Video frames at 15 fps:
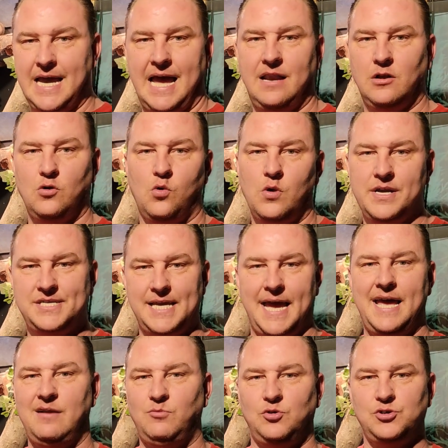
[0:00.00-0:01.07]
categories,
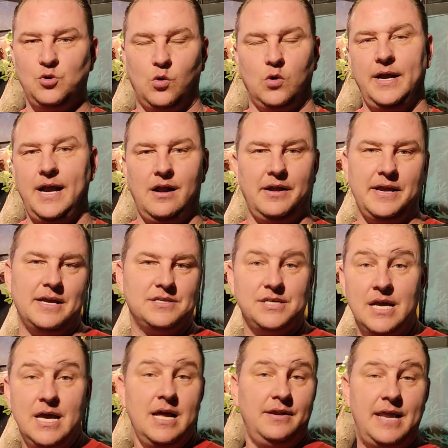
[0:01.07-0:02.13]
animals, or areas.